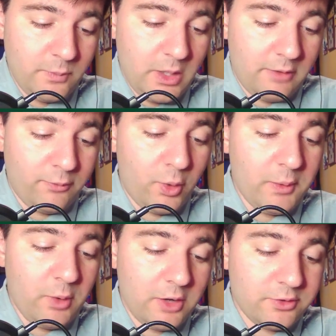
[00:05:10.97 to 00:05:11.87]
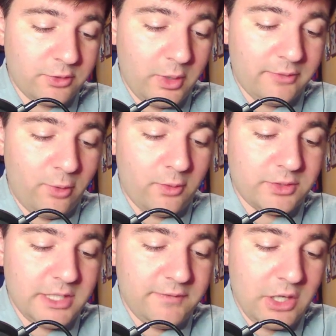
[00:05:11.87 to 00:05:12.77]
uh, 4124
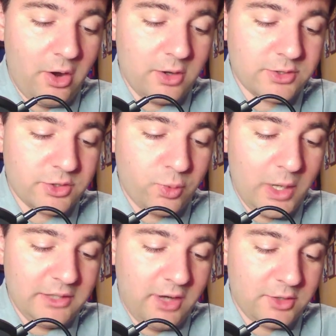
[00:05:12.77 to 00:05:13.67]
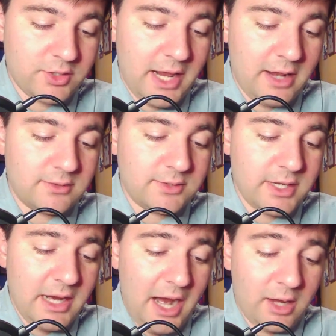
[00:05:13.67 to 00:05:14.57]
receiving yards, 20 touchdowns,
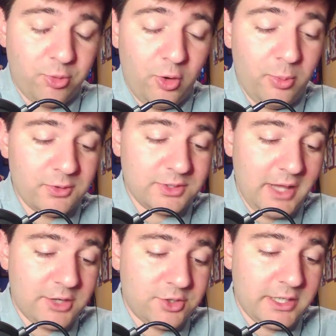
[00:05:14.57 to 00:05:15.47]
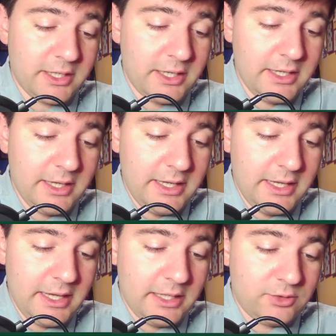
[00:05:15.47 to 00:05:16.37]
and a Pro Bowl selection
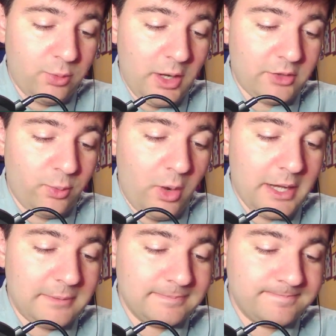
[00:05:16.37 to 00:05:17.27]
in 2020.